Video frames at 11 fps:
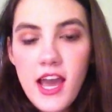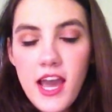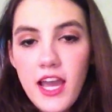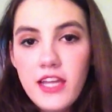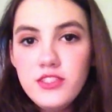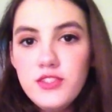
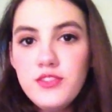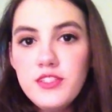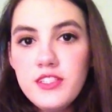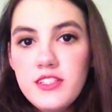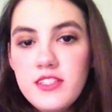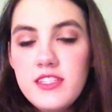I
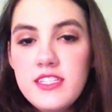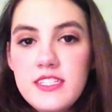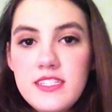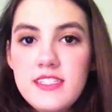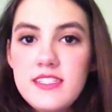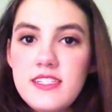tutored
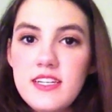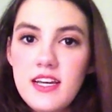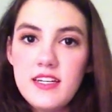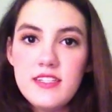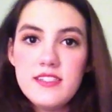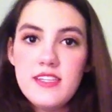this
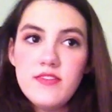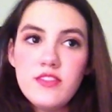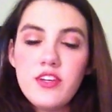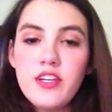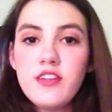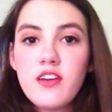7th
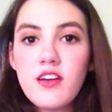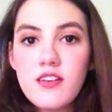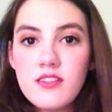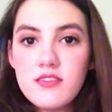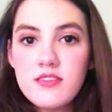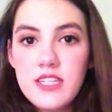grade girl
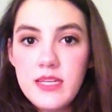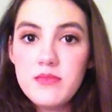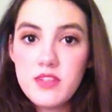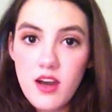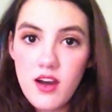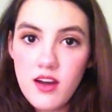named
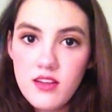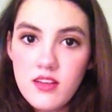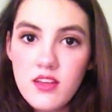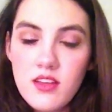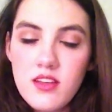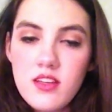Na.
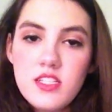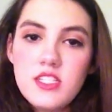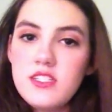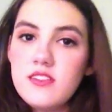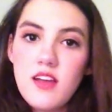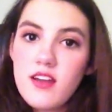
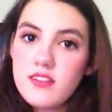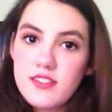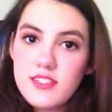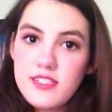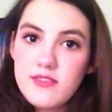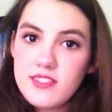She's
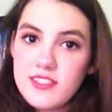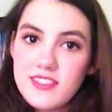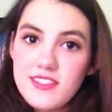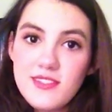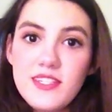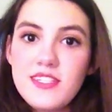honestly one of the
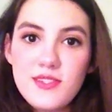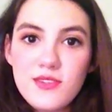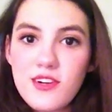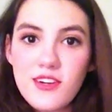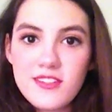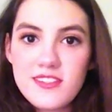sweetest little
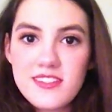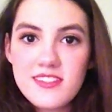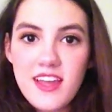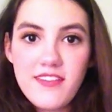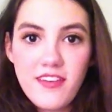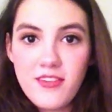girls
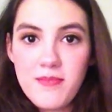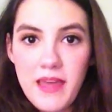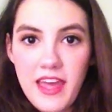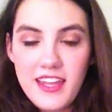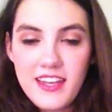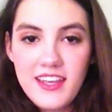I've ever
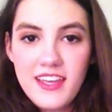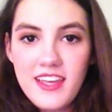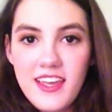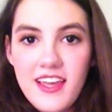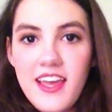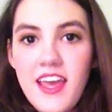met.
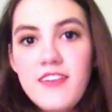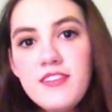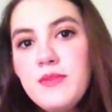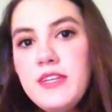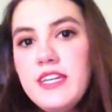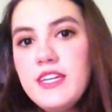Every
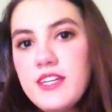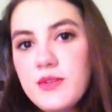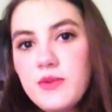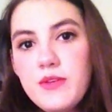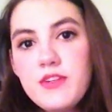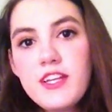week
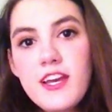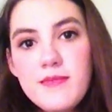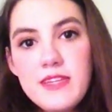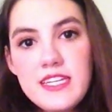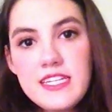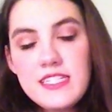we would come
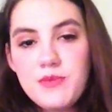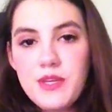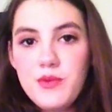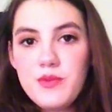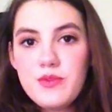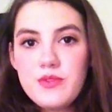in and we'd
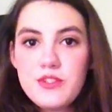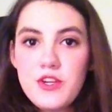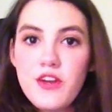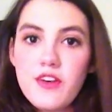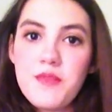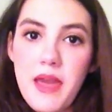start
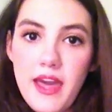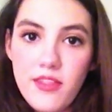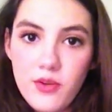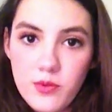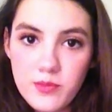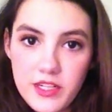on our math
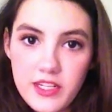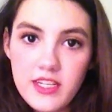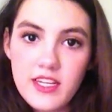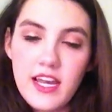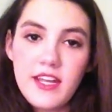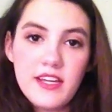homework.
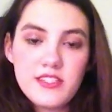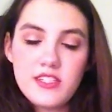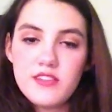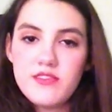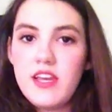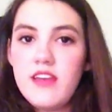I'd ask her
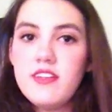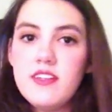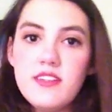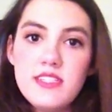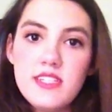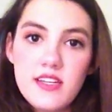if she had
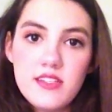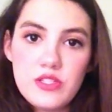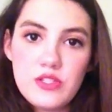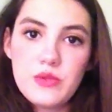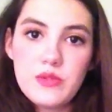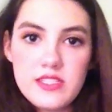any tests or
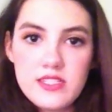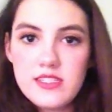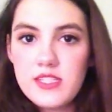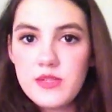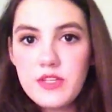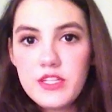quizzes
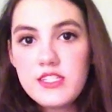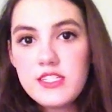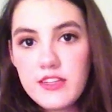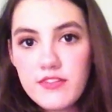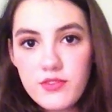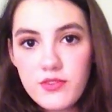that we could
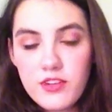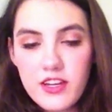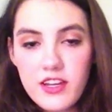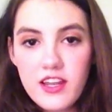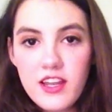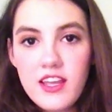study for,